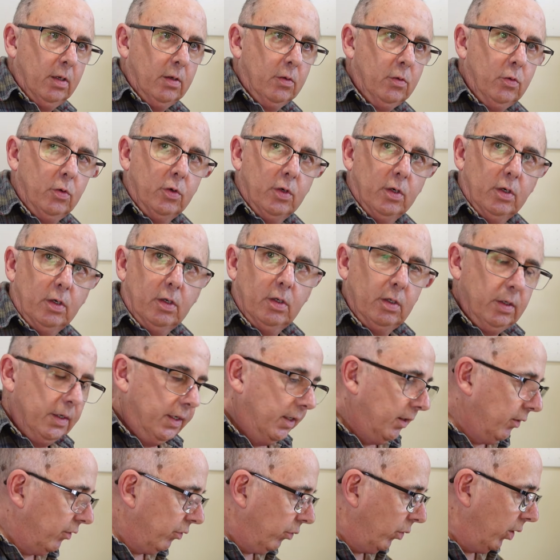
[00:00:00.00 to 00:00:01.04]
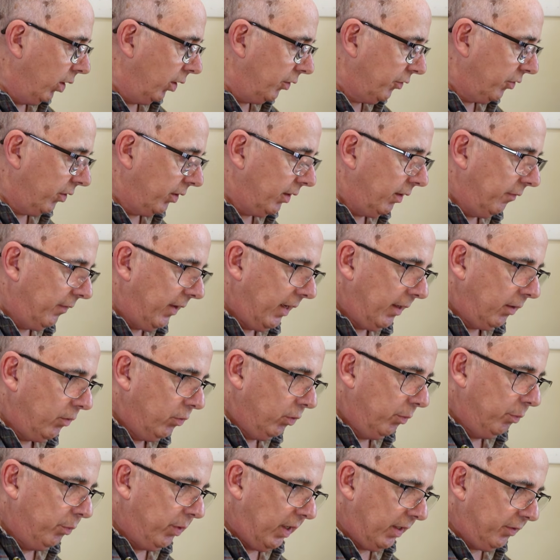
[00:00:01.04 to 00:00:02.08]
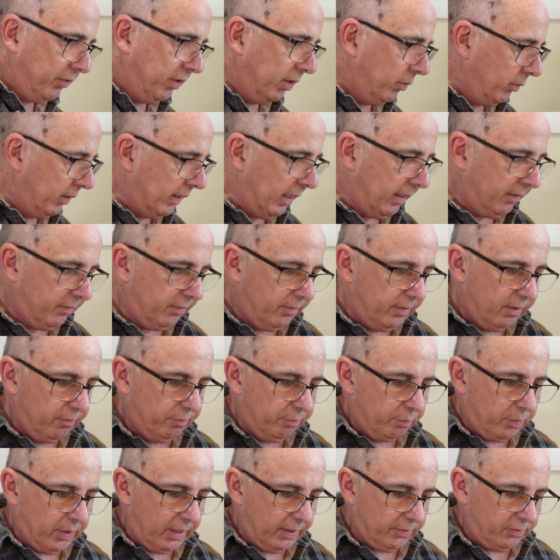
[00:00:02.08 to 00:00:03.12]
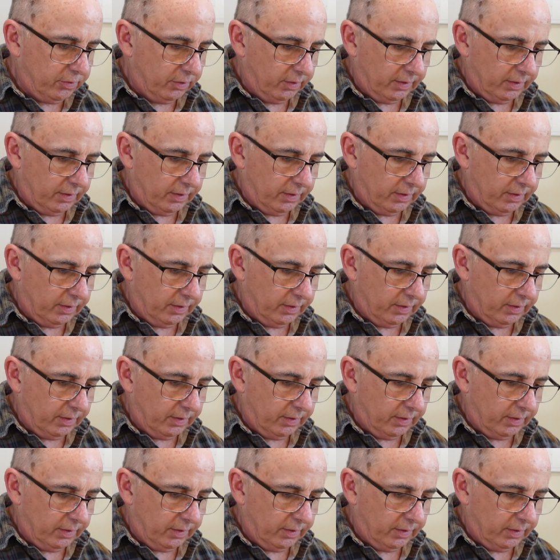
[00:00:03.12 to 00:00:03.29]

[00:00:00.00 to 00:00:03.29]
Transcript: good and clean as well. So I give that a good brushing with that stiff brush,